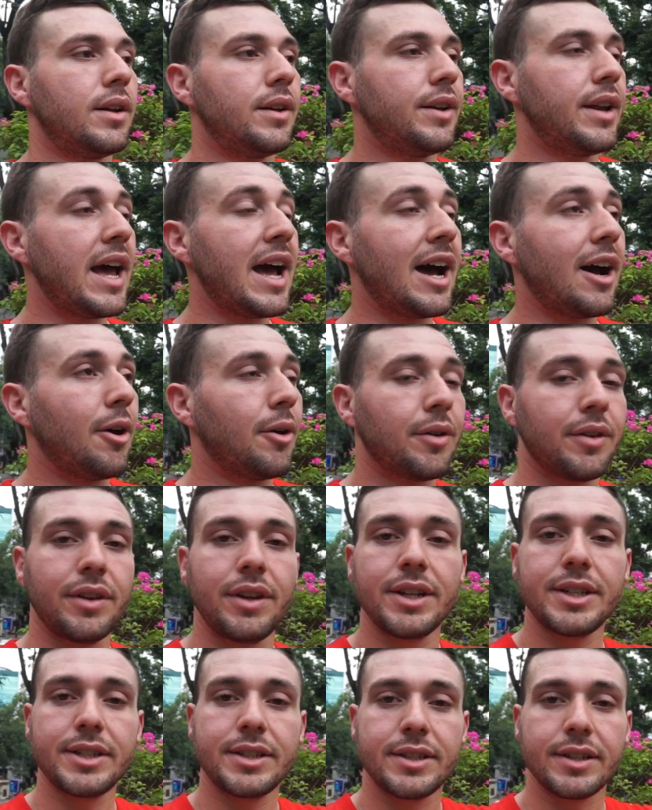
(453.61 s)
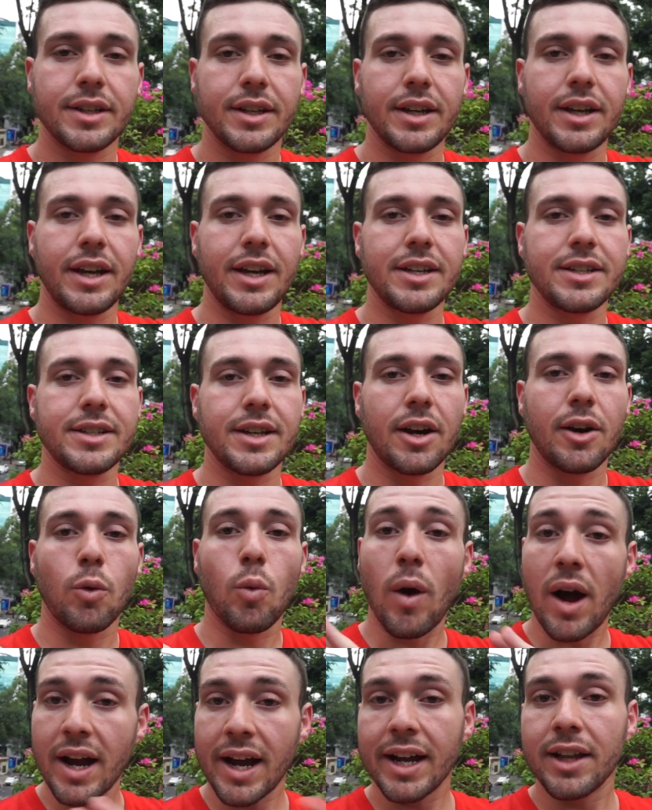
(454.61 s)
Now, this is a
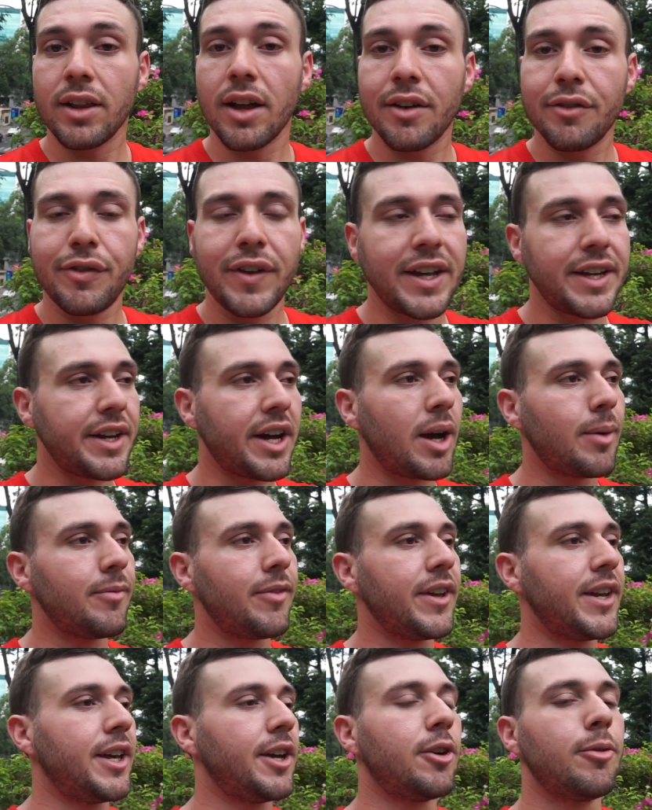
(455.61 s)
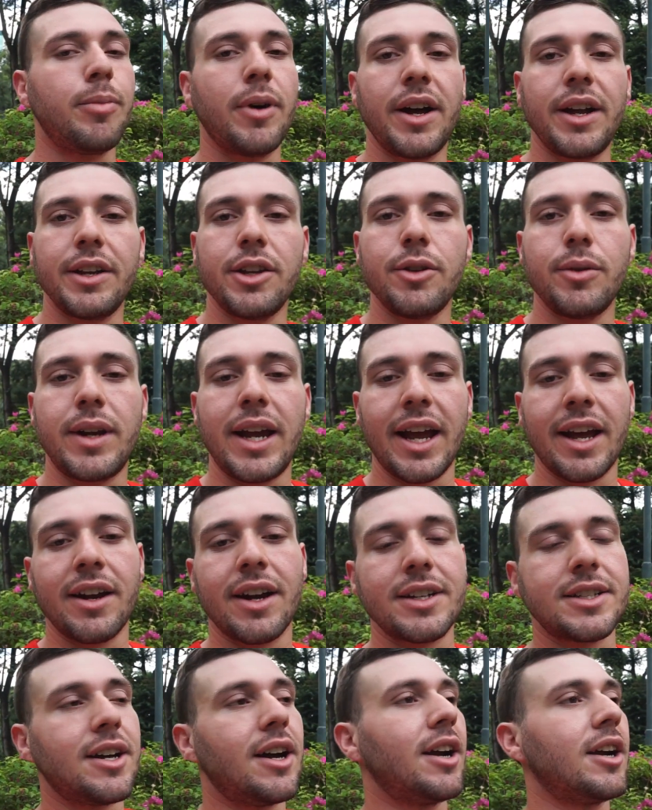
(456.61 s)
Why I Love Vietnam video, but you
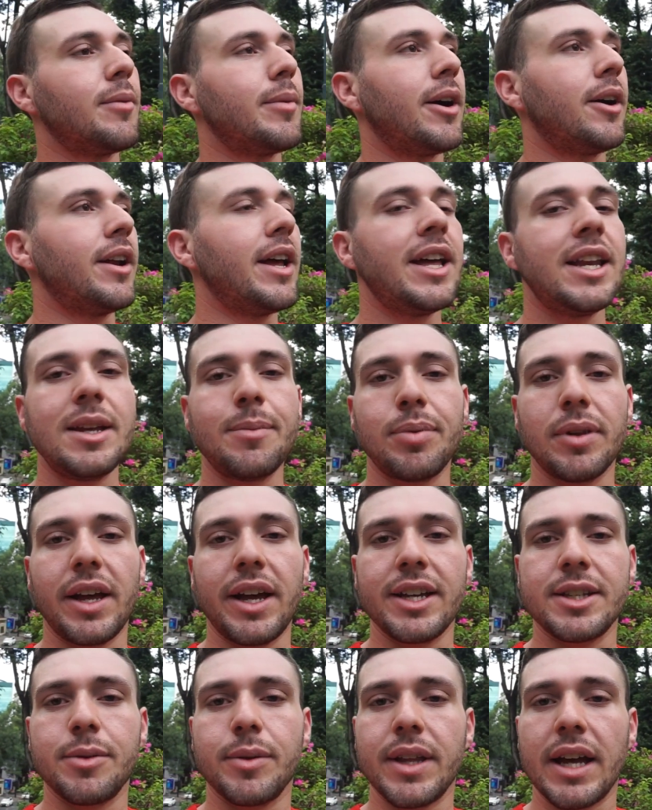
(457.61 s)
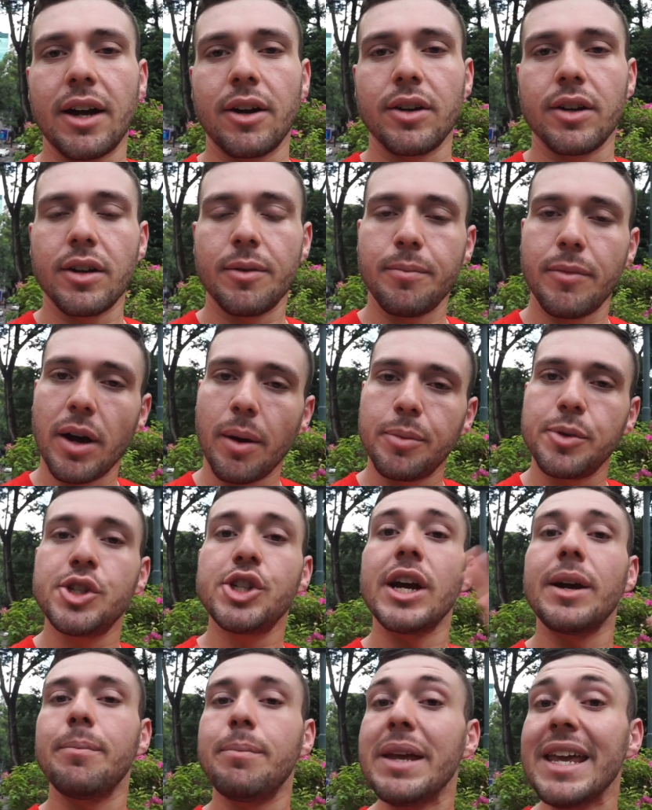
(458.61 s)
cannot talk about any place without
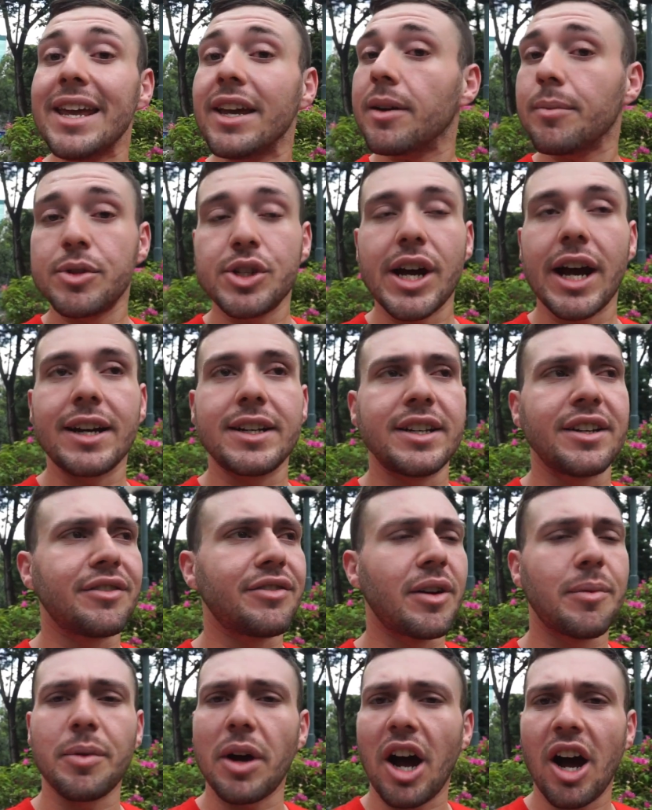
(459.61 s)
being objective.